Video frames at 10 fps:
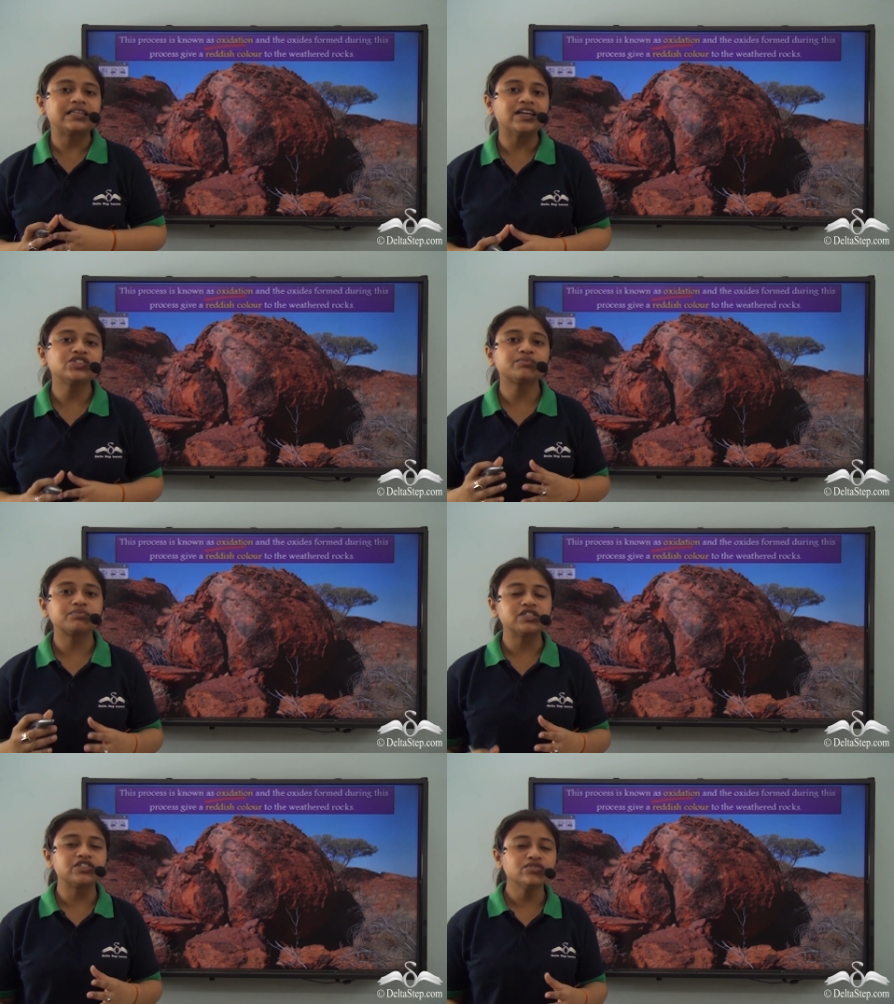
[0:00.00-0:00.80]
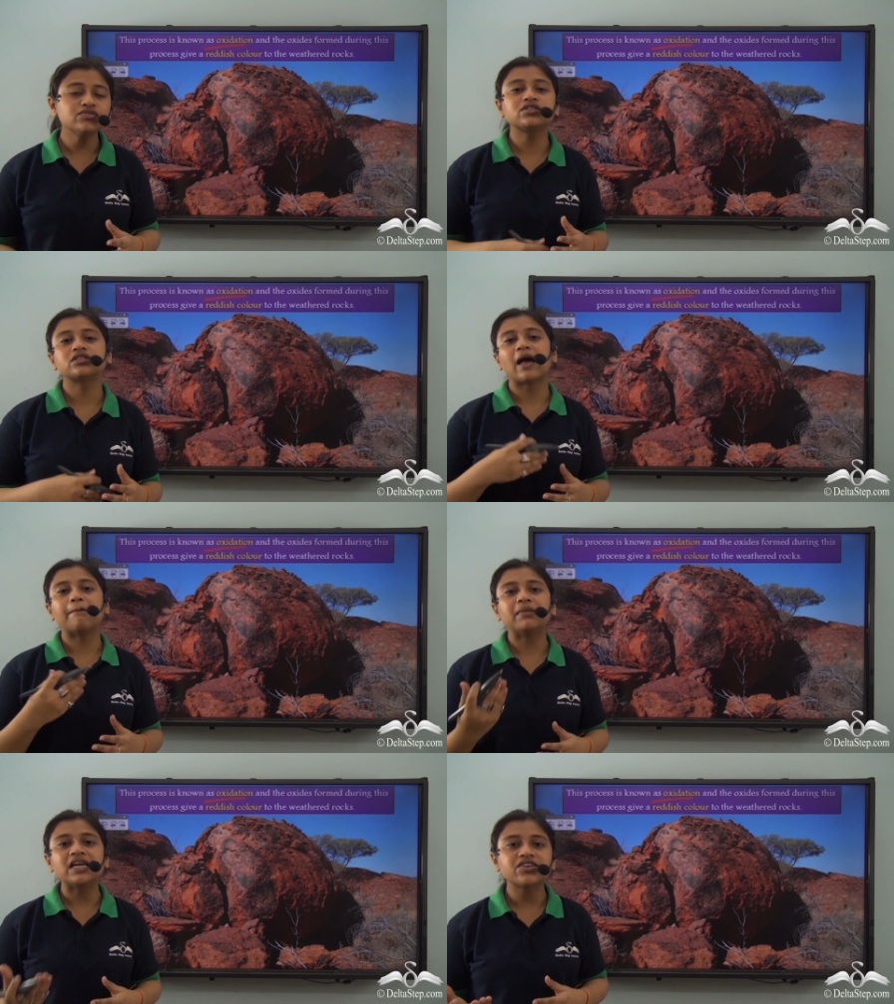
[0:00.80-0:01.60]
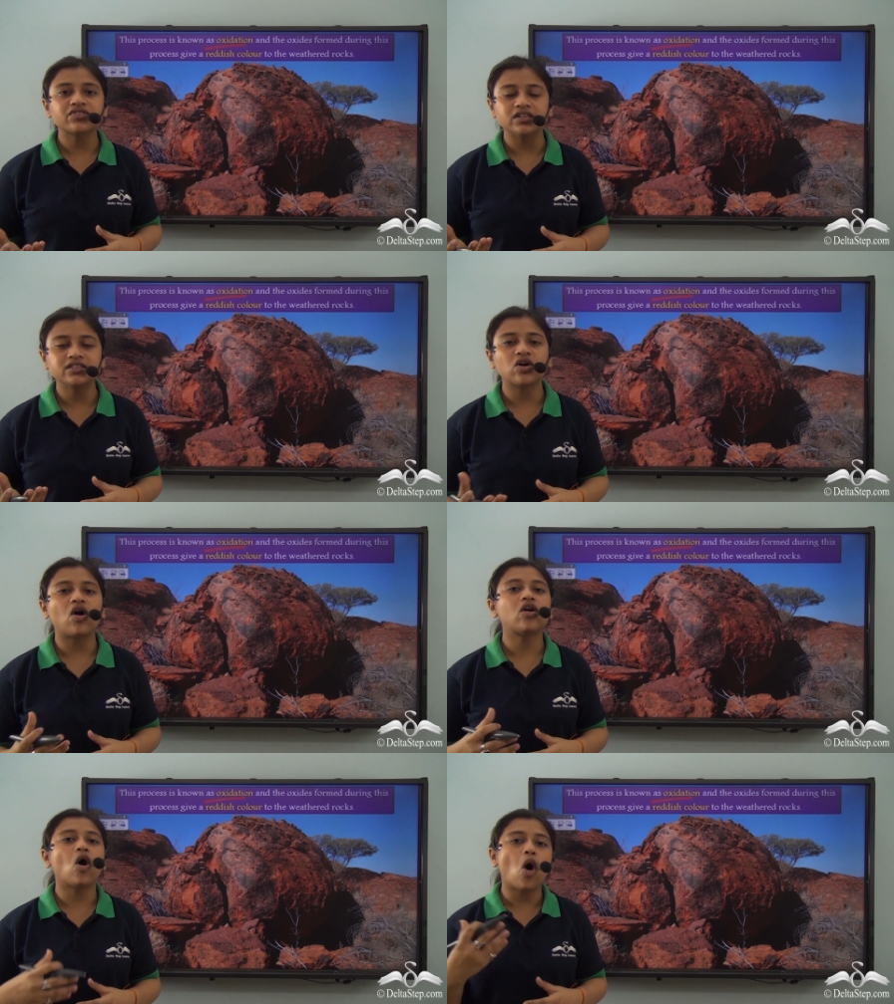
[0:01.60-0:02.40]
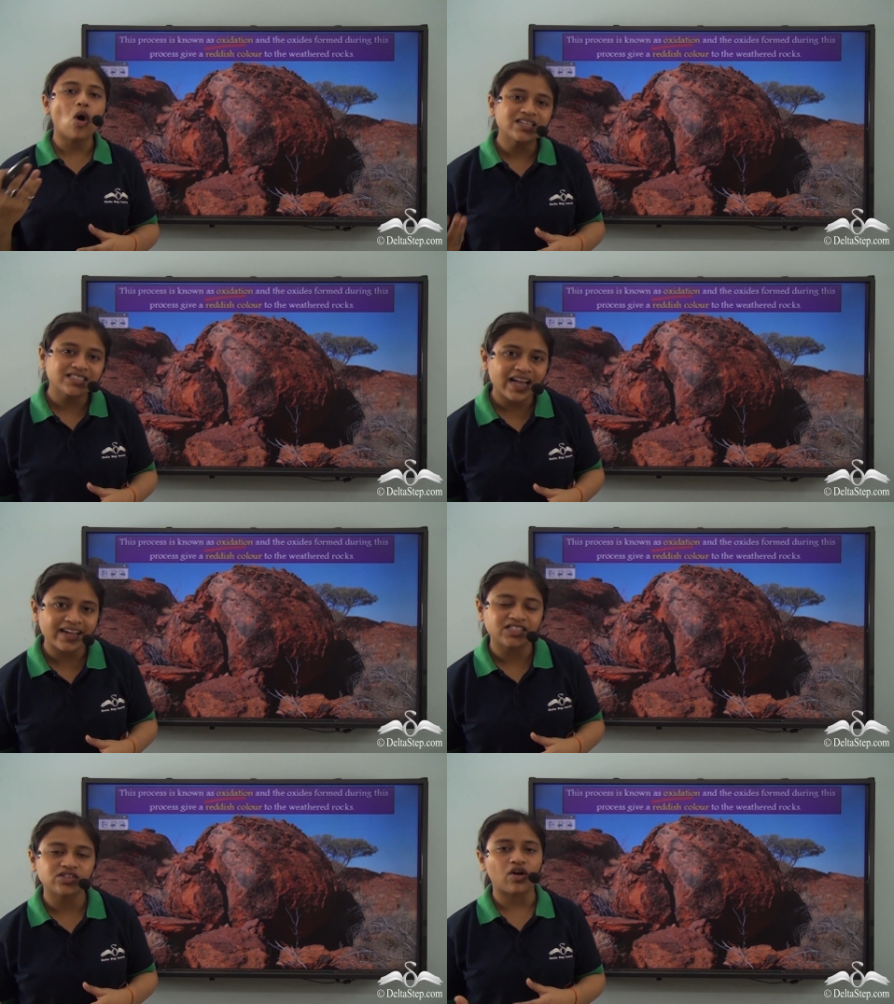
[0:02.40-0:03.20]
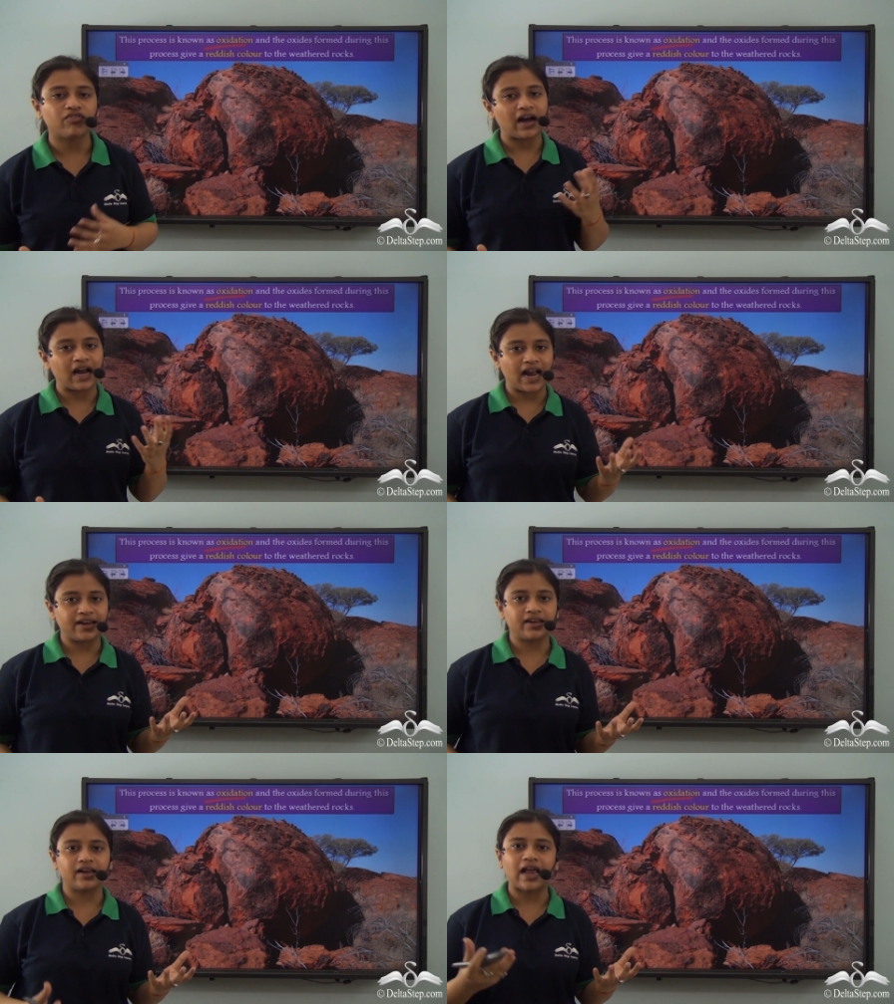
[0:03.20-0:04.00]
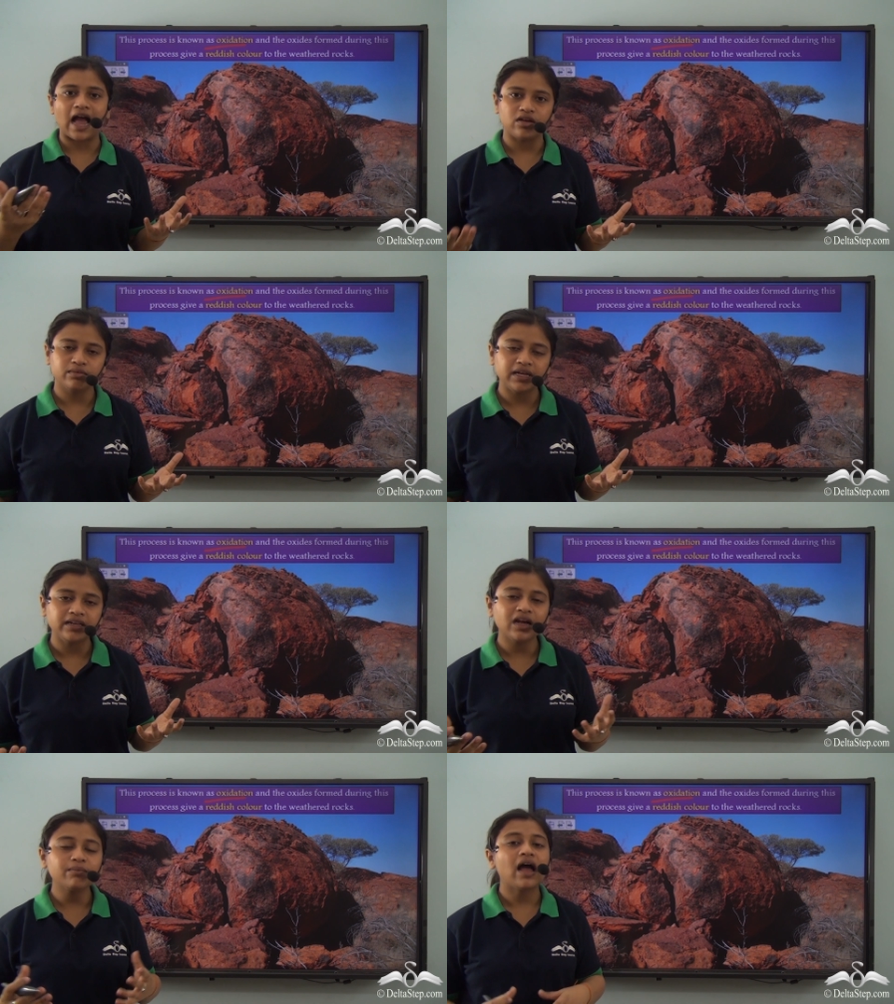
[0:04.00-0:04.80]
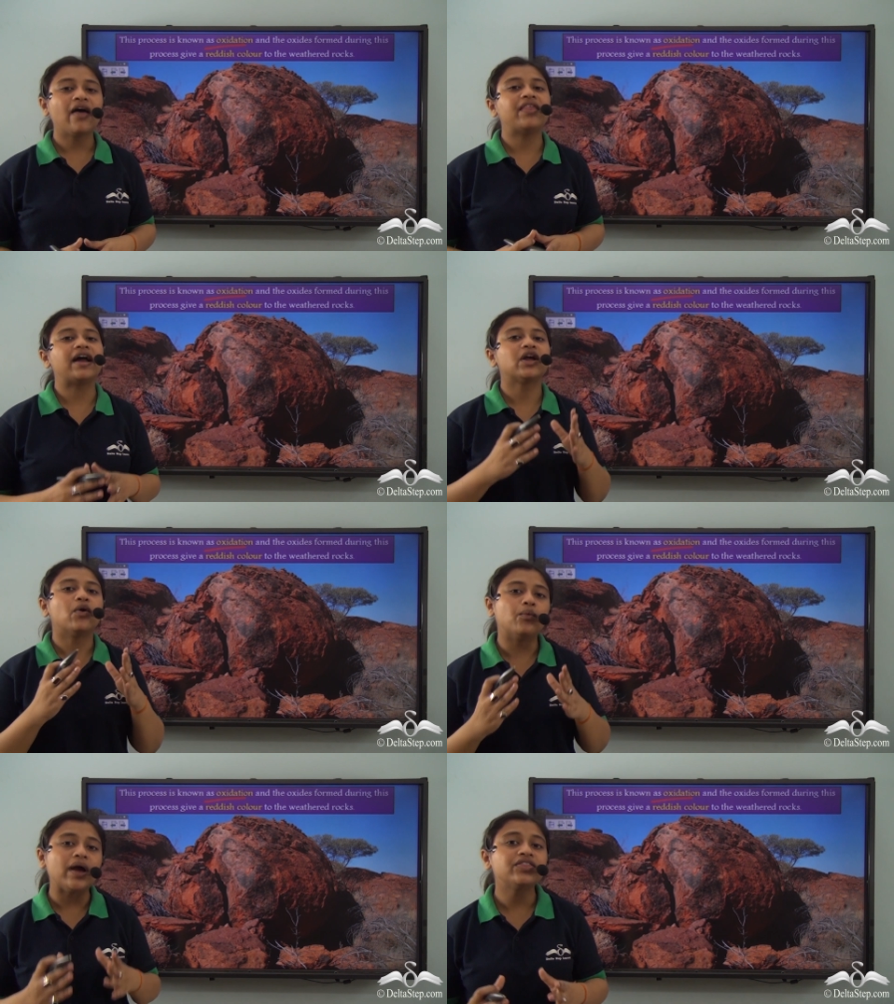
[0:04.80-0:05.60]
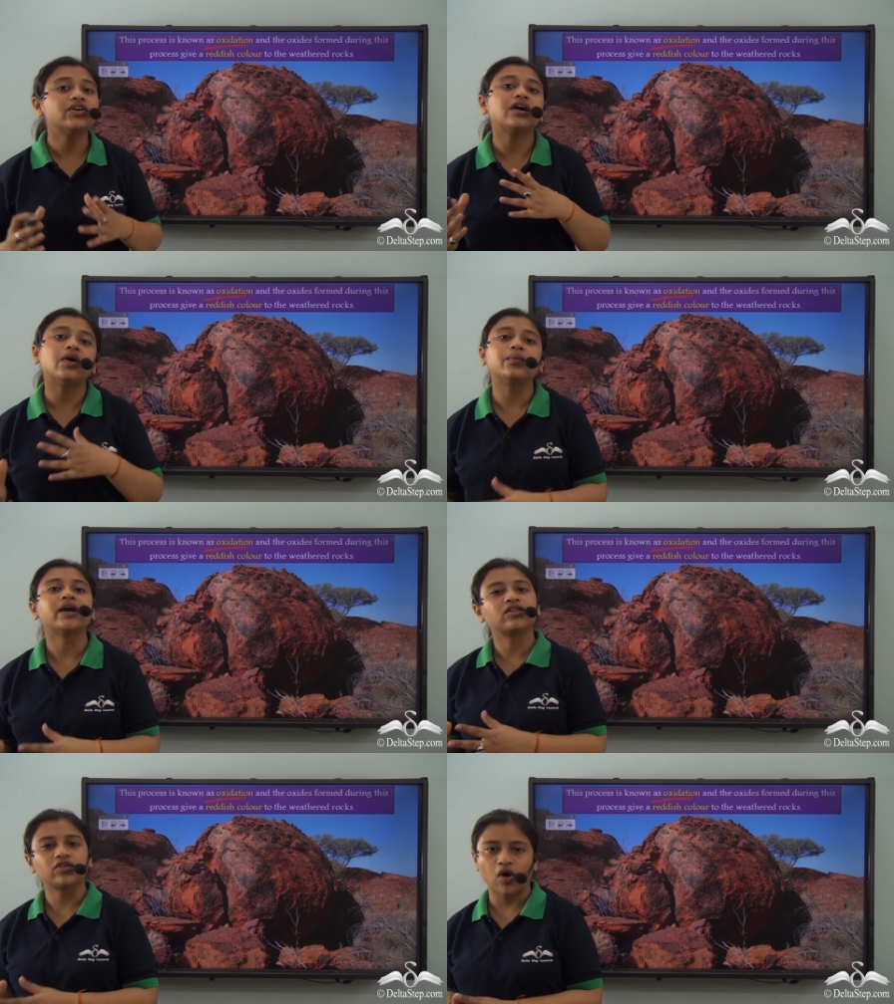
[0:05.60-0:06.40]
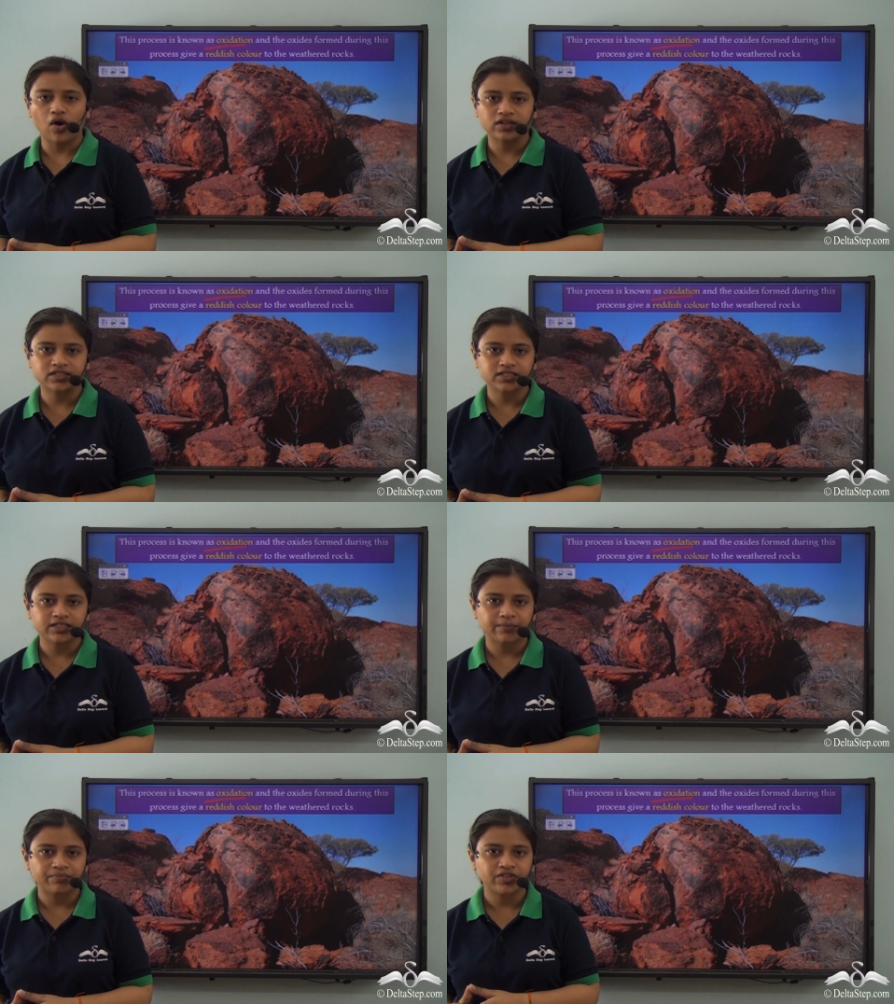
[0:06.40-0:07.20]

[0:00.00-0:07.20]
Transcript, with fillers: tend to produce minerals or oxides of iron and aluminium that weather away the rocks.